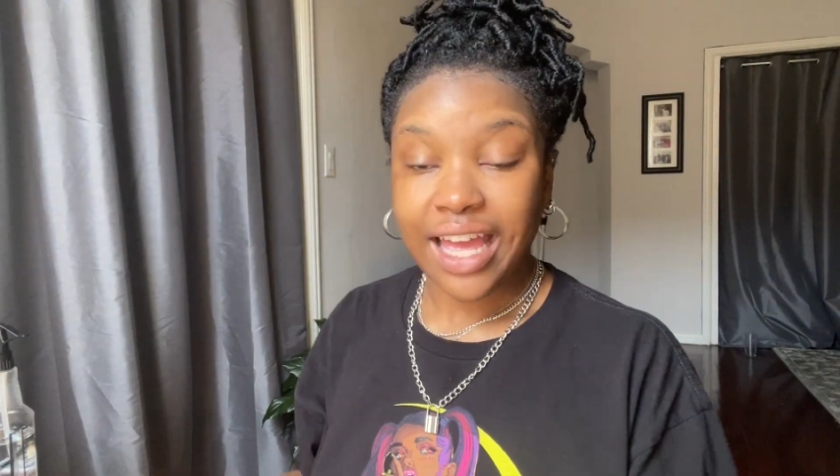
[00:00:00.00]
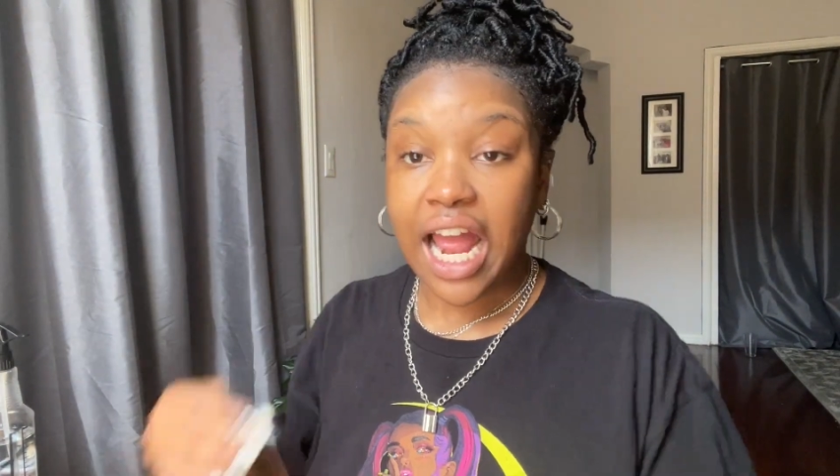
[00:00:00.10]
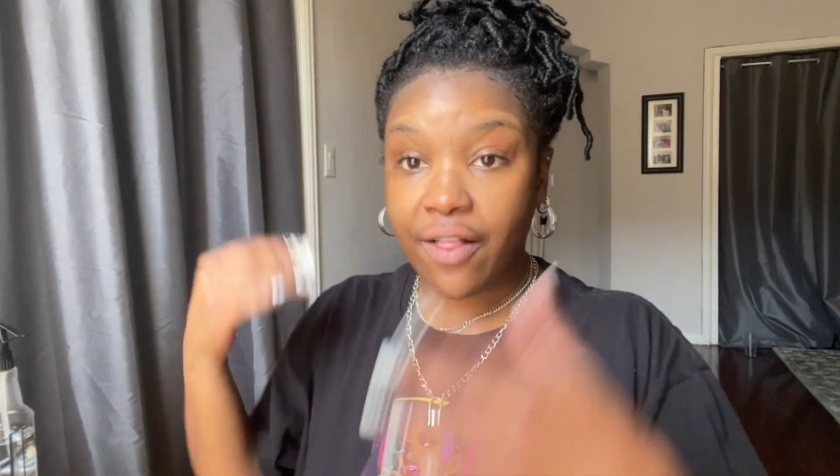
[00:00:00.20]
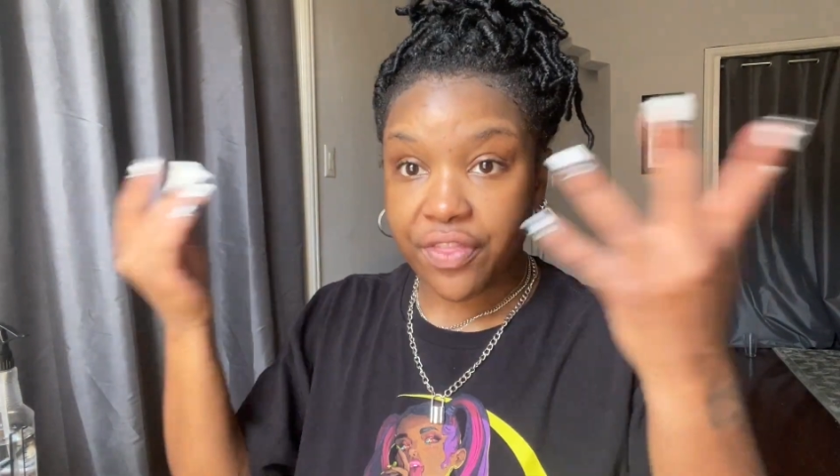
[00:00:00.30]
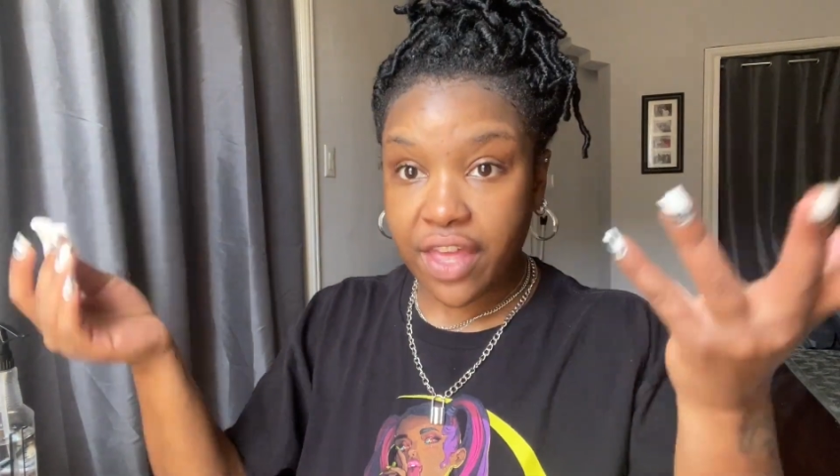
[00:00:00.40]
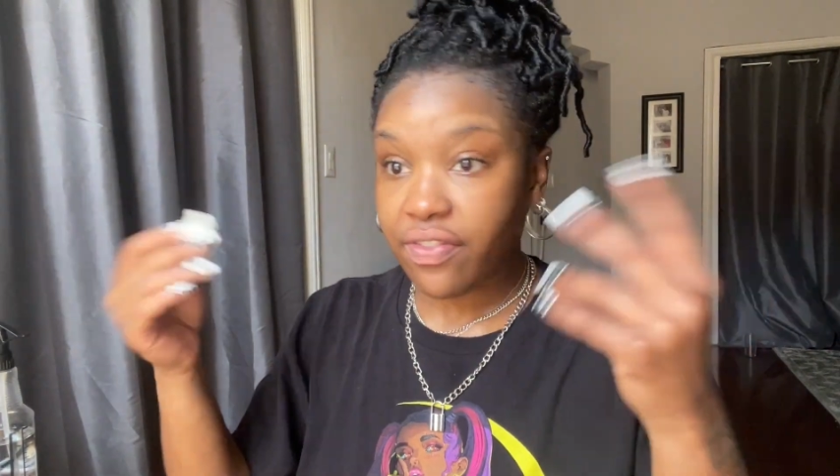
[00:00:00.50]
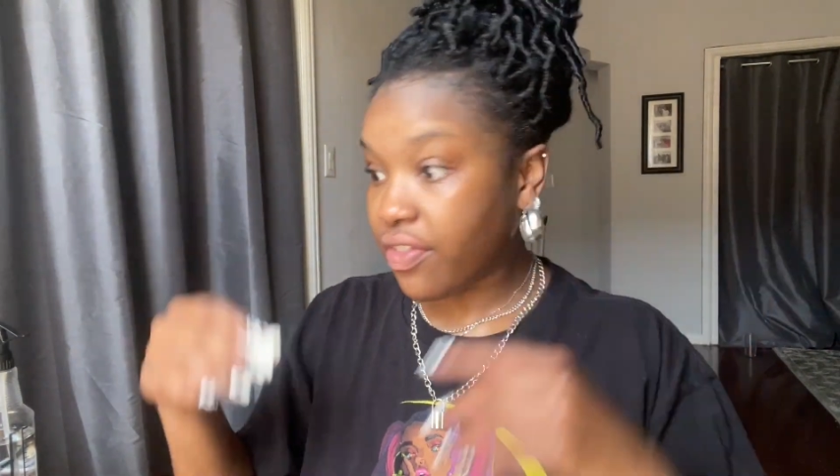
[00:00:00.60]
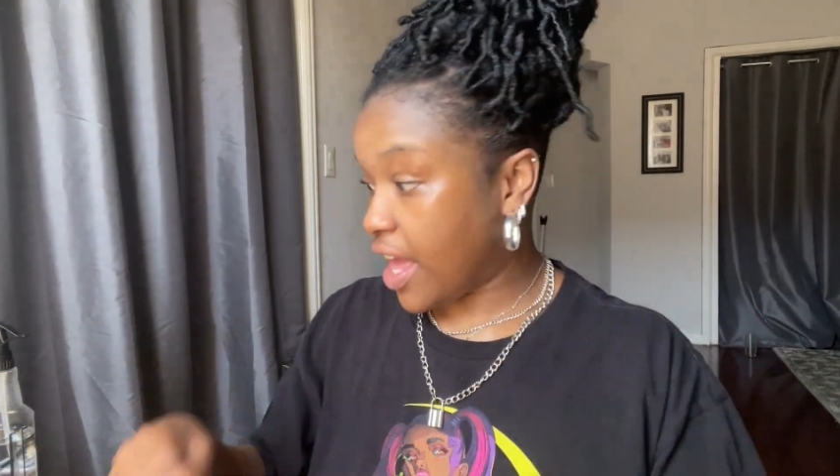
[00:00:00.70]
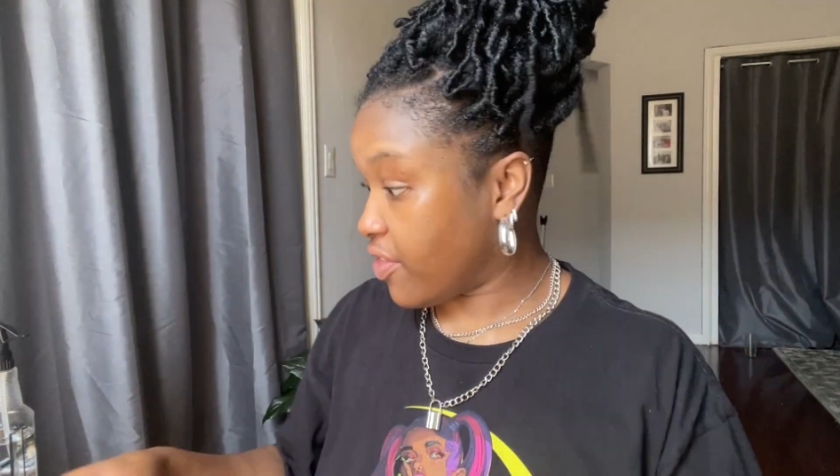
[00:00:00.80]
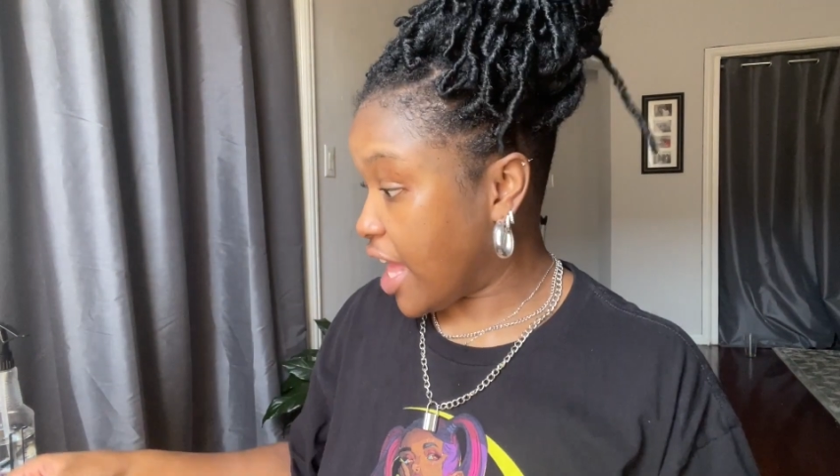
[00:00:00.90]
And then
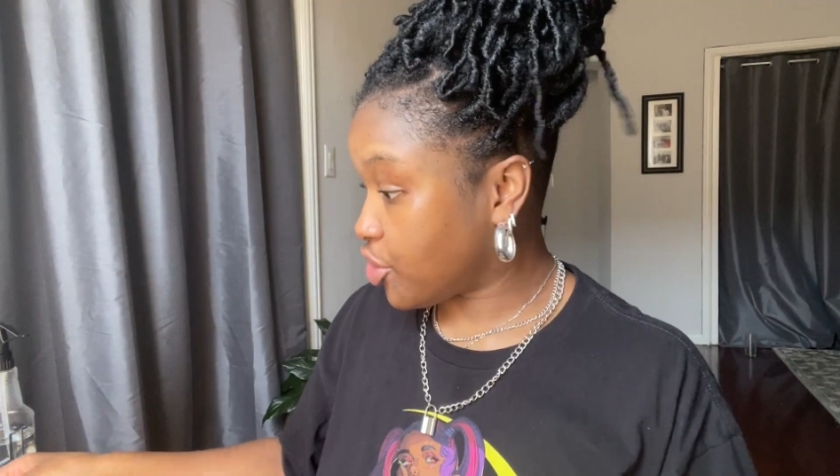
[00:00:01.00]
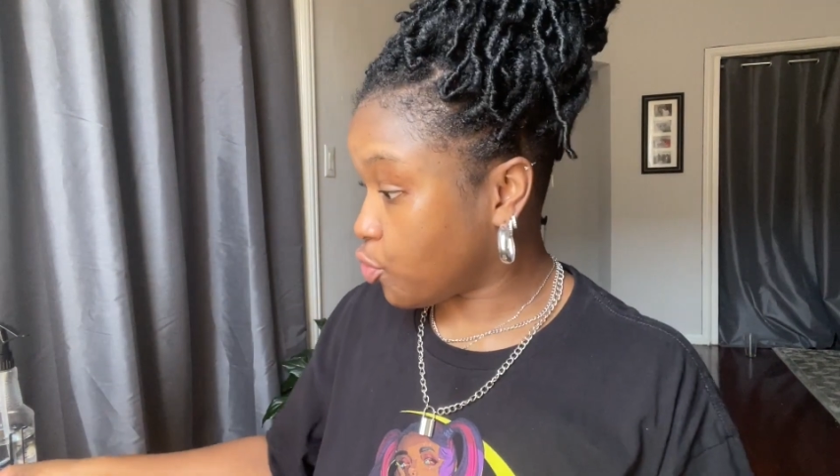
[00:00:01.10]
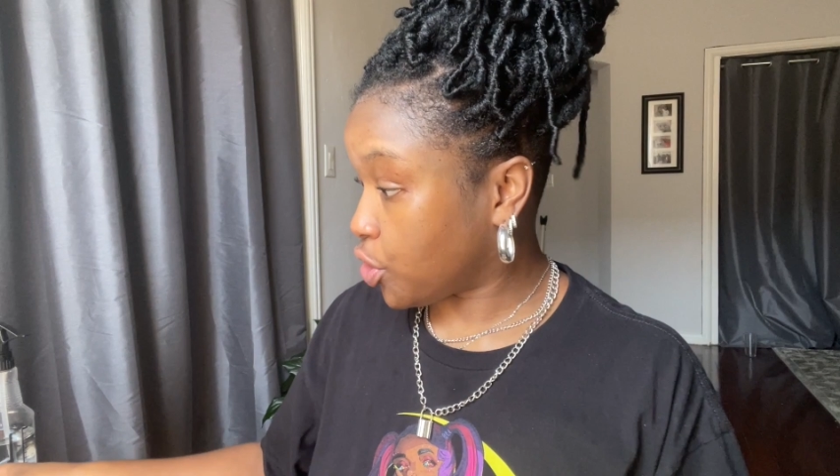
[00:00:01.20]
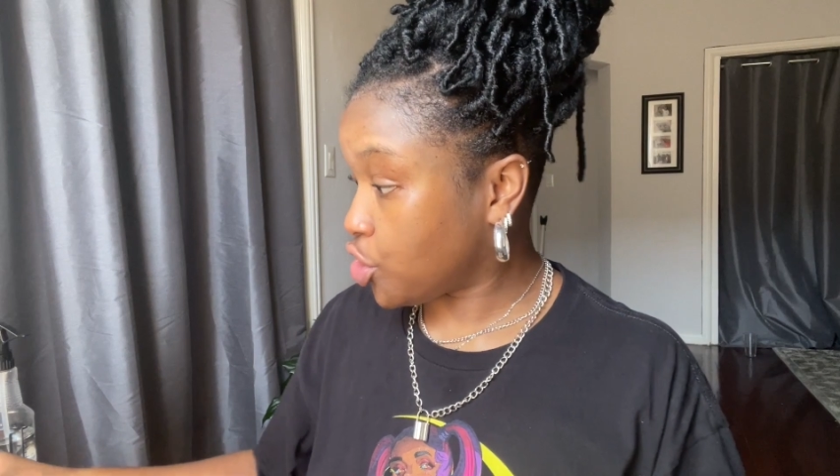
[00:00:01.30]
that's with the